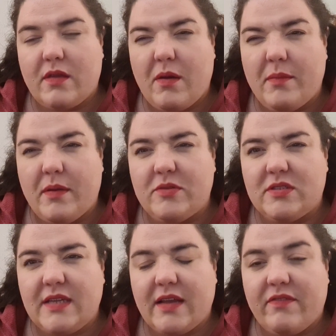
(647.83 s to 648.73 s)
I'm
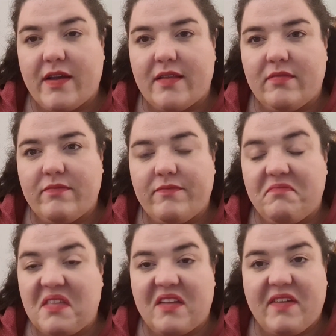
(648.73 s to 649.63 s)
just seeing if I can
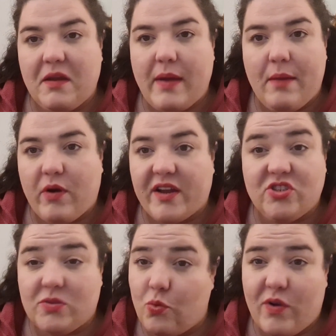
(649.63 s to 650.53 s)
think of anywhere where I could
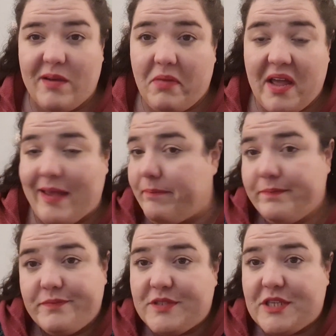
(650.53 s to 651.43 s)
just walk in and buy it.
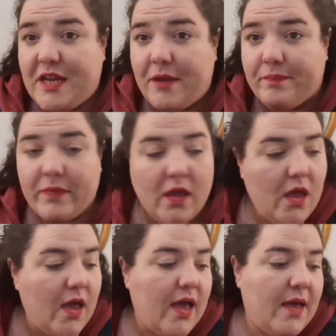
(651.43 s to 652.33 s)
Don't know.
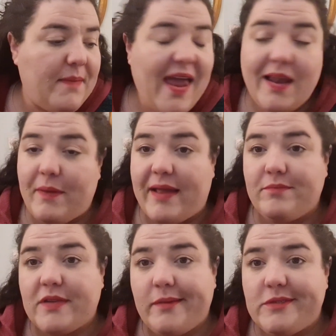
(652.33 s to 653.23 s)

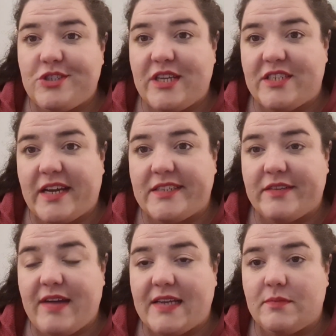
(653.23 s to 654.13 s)
Anyway, I'm just
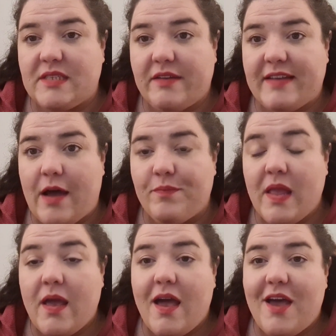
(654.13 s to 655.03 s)
chit-chatting random stuff now.
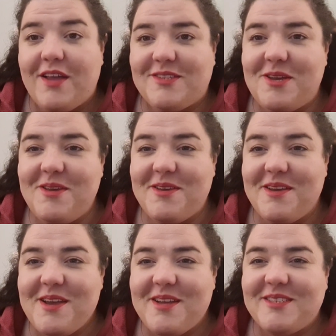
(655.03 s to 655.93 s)

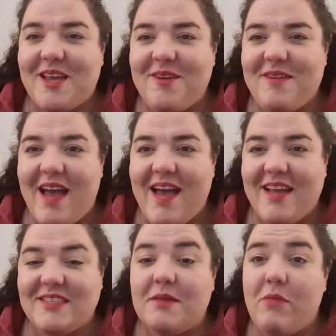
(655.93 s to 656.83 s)

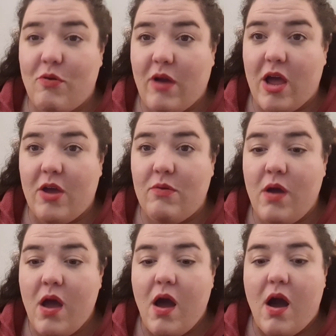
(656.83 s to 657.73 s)

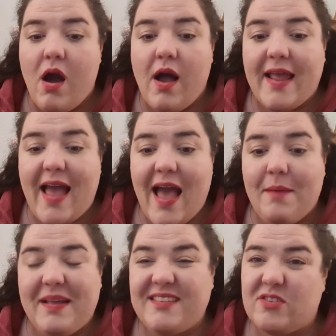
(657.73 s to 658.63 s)
Tomorrow, I
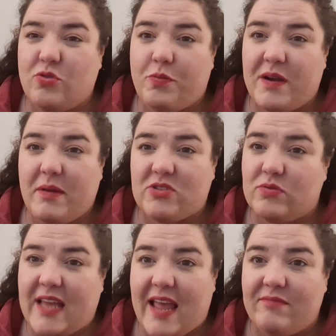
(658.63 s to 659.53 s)
am in school pretty much
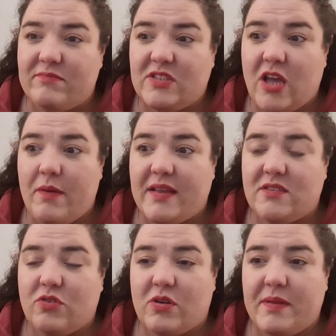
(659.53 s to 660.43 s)
all day, so it's
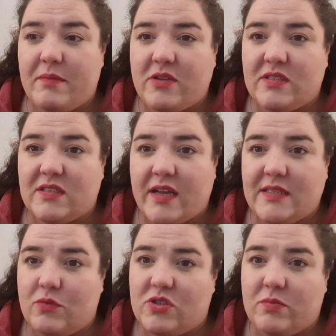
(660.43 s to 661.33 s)
not going to be the most exciting one